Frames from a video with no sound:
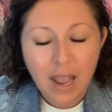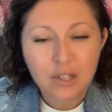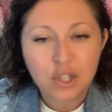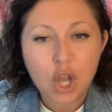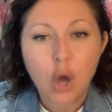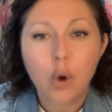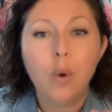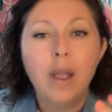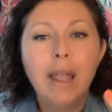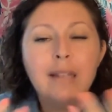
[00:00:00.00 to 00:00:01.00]
And
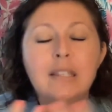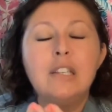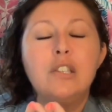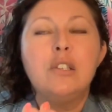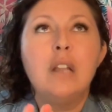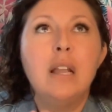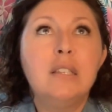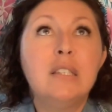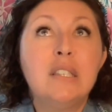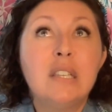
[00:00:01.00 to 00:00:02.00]
so it's a
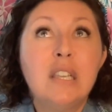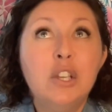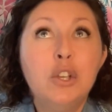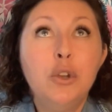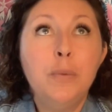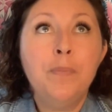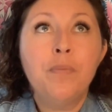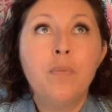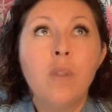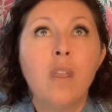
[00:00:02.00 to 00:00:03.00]
skill
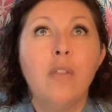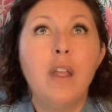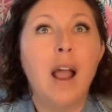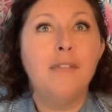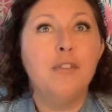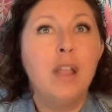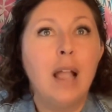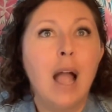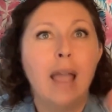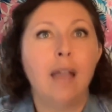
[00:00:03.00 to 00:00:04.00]
that I feel like
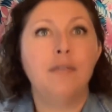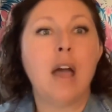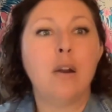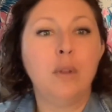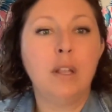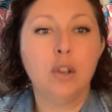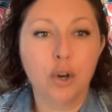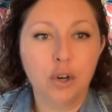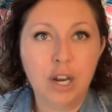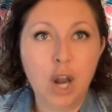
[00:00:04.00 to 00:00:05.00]
I have not only
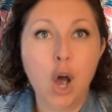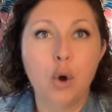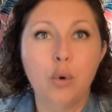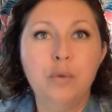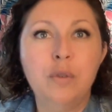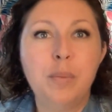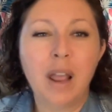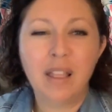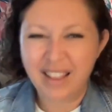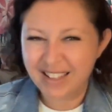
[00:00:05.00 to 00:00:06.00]
learned and honed, but
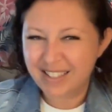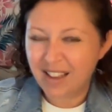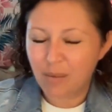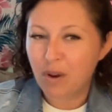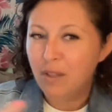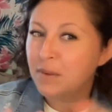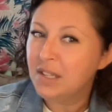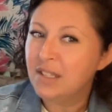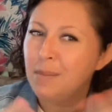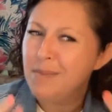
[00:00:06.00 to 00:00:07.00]
I think it's like one of those
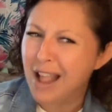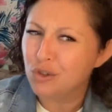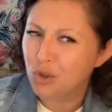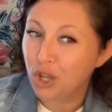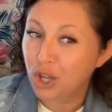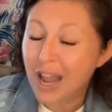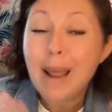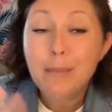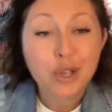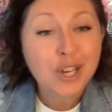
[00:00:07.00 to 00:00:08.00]
things I'm naturally good at.
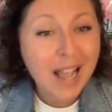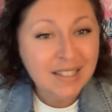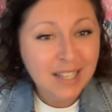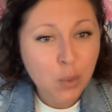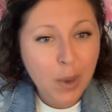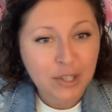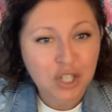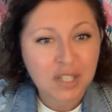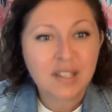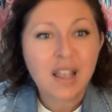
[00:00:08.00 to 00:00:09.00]
I'm good at asking
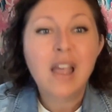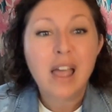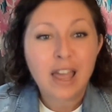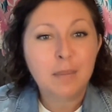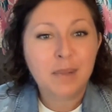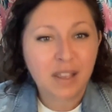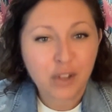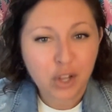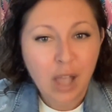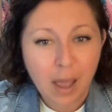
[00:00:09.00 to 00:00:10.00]
questions and I'm
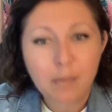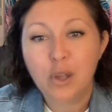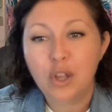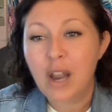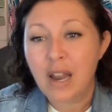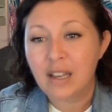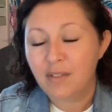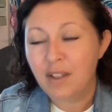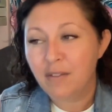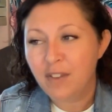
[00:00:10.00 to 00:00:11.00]
good at
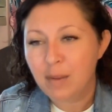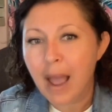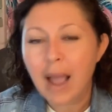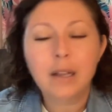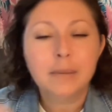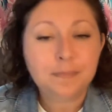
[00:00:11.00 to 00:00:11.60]
giving feedback.